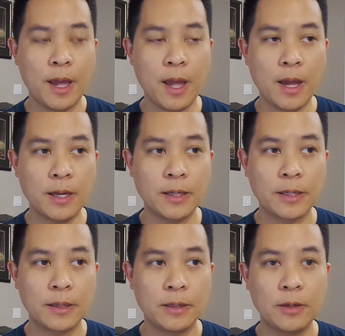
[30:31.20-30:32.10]
and
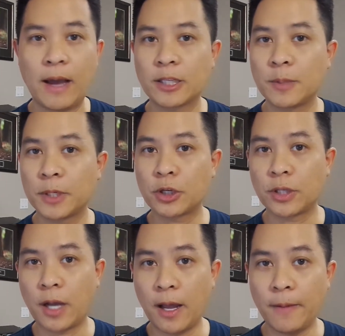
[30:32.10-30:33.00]
you have some extra
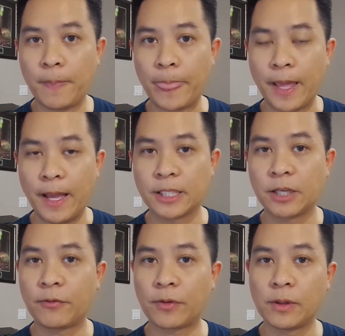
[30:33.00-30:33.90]
time and
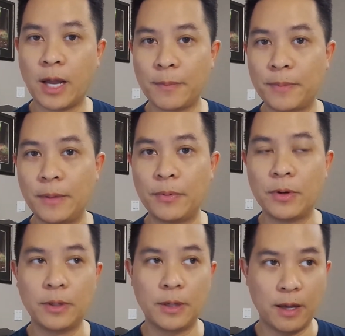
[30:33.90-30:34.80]
so for a lot of
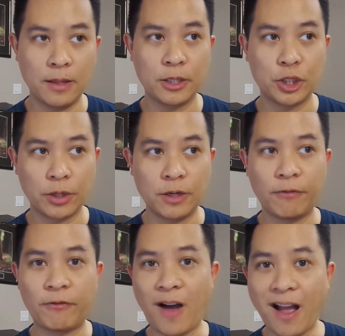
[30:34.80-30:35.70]
people on the journey
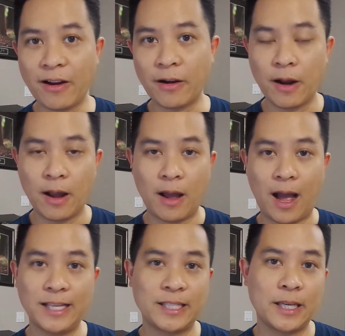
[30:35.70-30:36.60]
to fire,
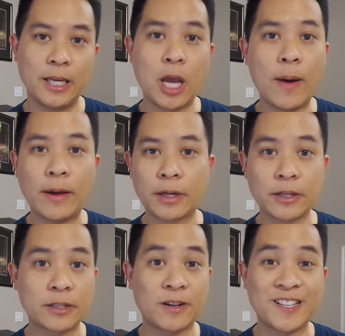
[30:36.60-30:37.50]
I say go out there
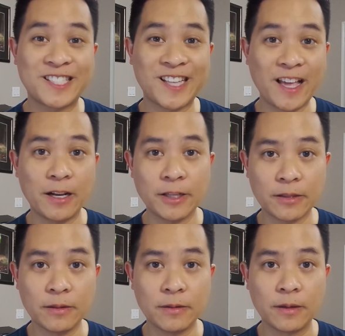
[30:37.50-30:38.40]
and start a side
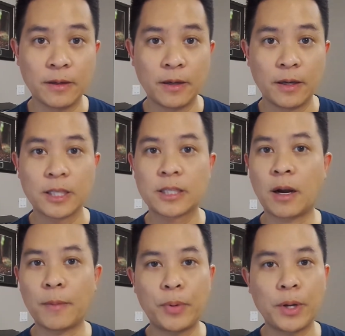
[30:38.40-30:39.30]
hustle.
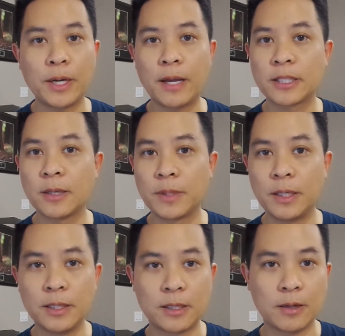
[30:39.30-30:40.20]
Start putting out
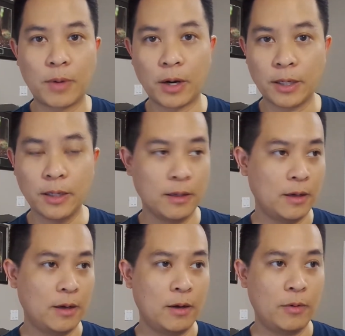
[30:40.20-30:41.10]
something into the market,
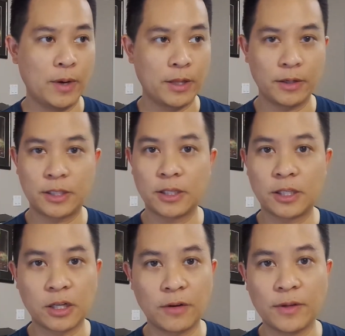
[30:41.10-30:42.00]
whether it's a
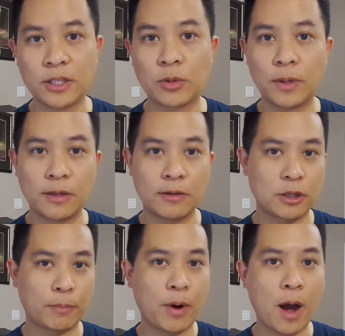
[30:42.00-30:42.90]
service, whether
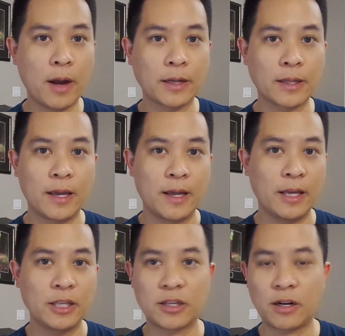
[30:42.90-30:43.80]
it's a product,
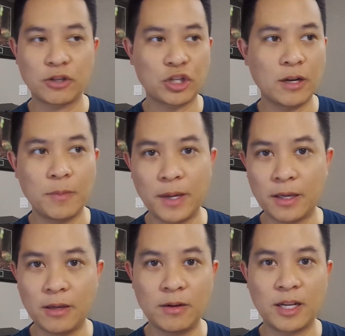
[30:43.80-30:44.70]
and start trying to
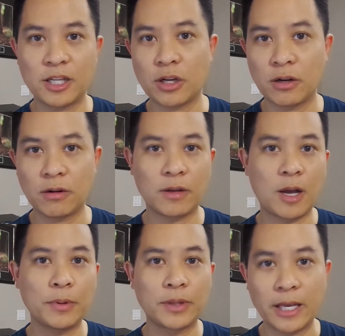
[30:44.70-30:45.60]
make, you know, an extra
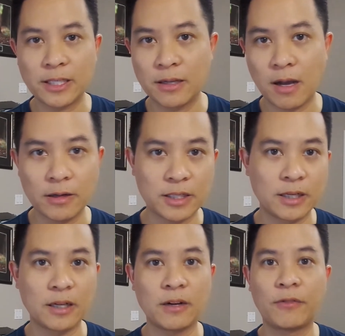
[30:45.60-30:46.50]
couple thousand dollars
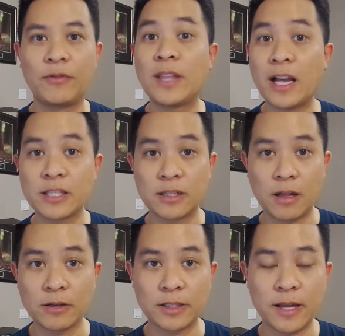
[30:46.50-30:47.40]
here, a few thousand
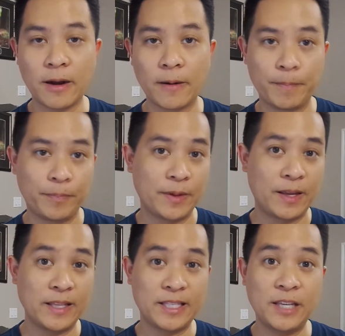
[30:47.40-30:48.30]
dollars there,
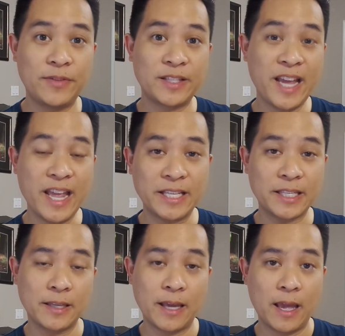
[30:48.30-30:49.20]
and see if it
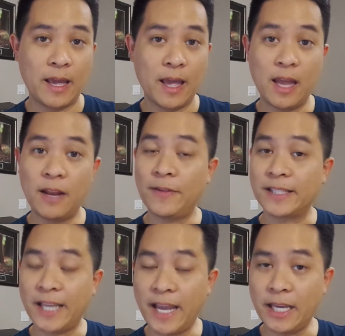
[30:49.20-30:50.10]
takes. And if
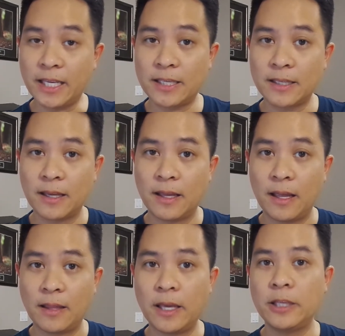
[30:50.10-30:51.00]
it takes,
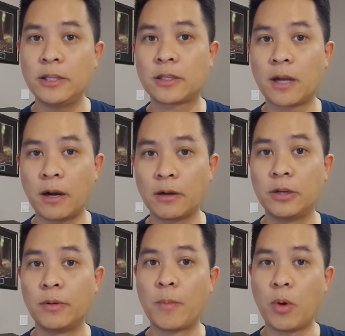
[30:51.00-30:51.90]
then you start
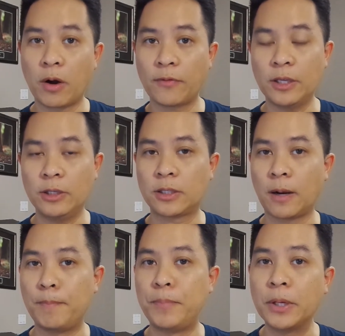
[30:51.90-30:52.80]
doing more of it. You
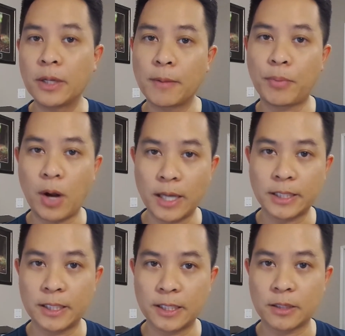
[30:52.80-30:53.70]
start building
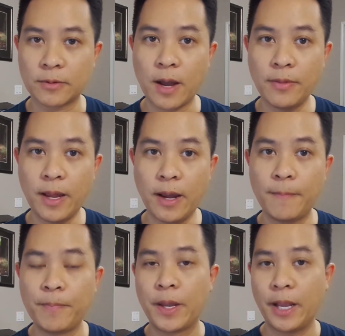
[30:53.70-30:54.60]
processes around that
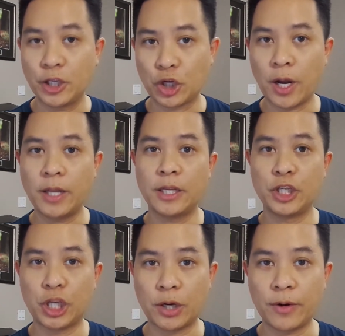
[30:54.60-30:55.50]
and trying to
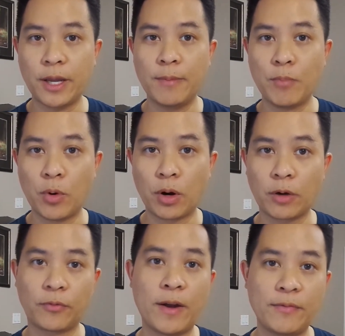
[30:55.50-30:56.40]
generate
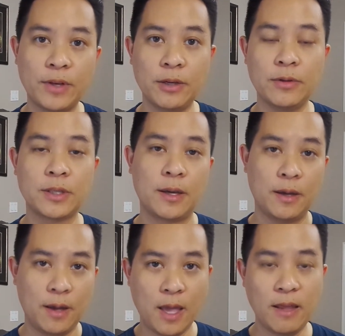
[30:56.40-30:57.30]
more revenues
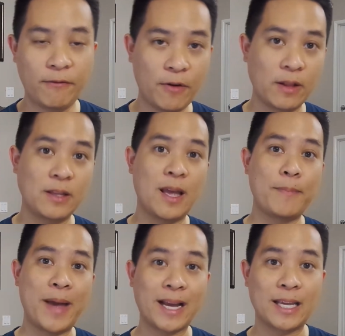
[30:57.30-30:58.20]
and then funneling
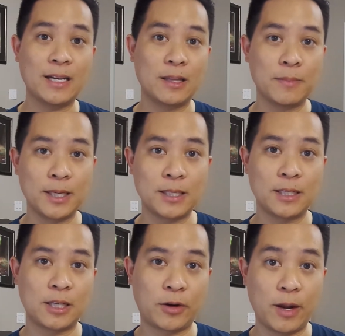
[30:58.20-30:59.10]
that back into the
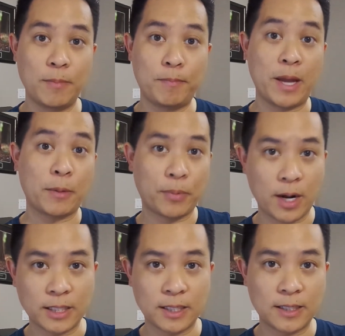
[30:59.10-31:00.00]
business to create better
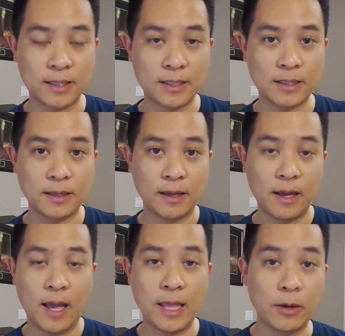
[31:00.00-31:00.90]
processes
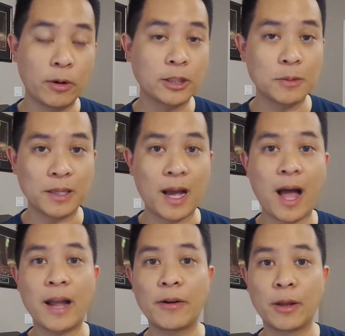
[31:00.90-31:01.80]
and then ultimately
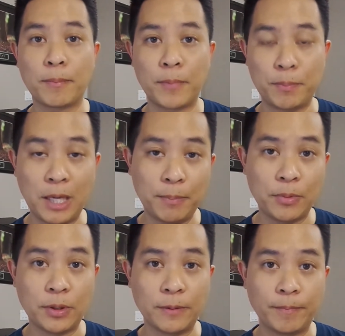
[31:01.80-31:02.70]
hiring
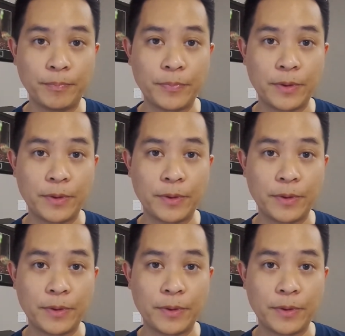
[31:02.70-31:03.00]
people